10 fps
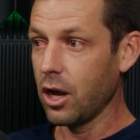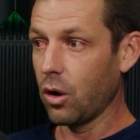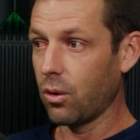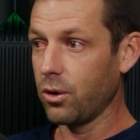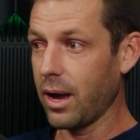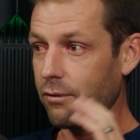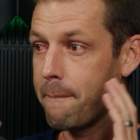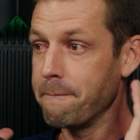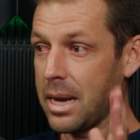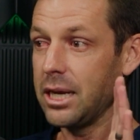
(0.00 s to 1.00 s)
where you have a
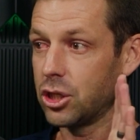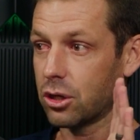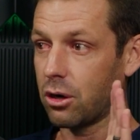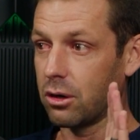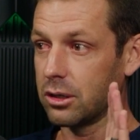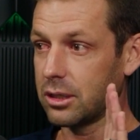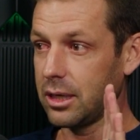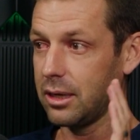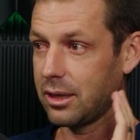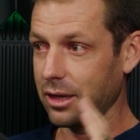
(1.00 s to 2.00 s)
major
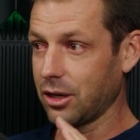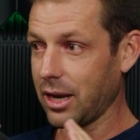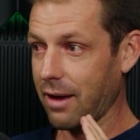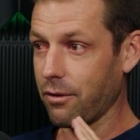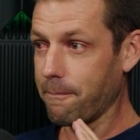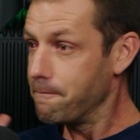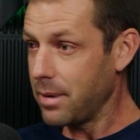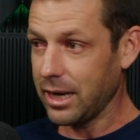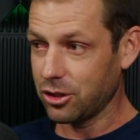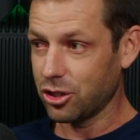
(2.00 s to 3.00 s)
currency that could have a
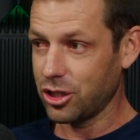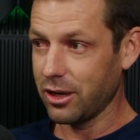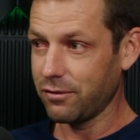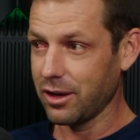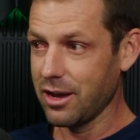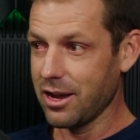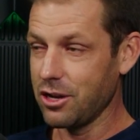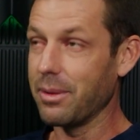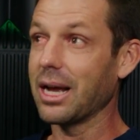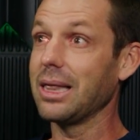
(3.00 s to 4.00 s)
major shift, and you
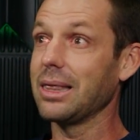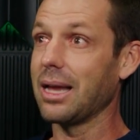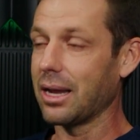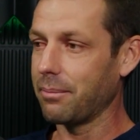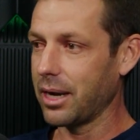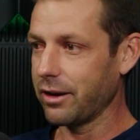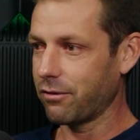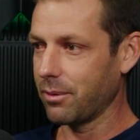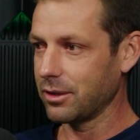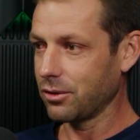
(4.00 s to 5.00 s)
make a lot of money from it.